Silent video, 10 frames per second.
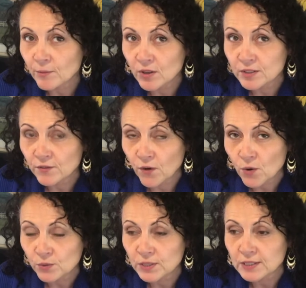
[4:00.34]
on the
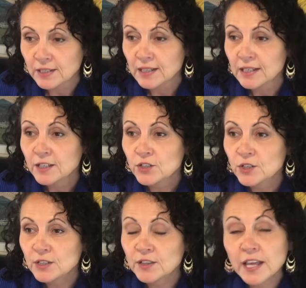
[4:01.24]
phone,
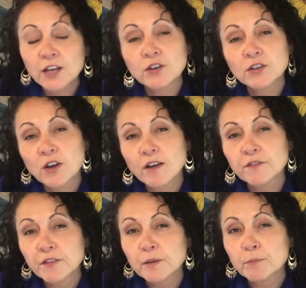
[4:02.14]
they could not
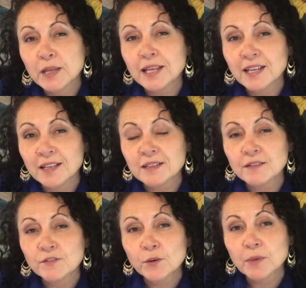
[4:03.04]
fit me in
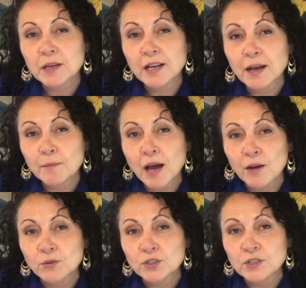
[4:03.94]
for me to come
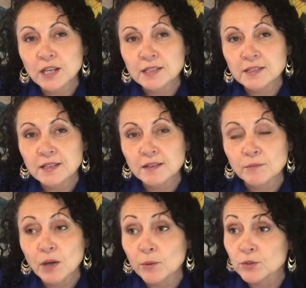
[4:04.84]
out and see them.
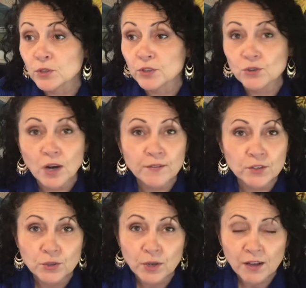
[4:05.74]
I was going to drive the
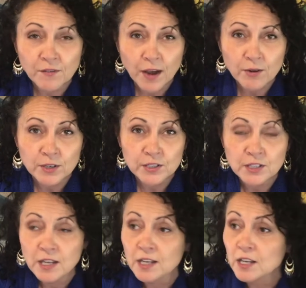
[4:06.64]
2.5 hours
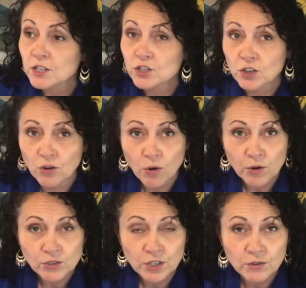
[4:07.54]
to go
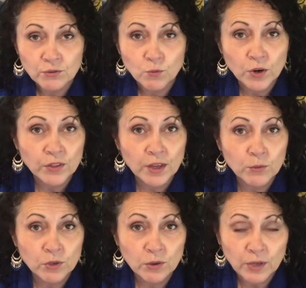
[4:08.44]
out to where they
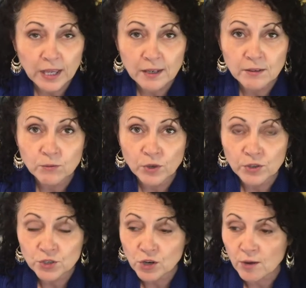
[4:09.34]
were located, where
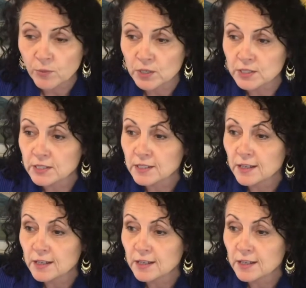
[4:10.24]
their shop was,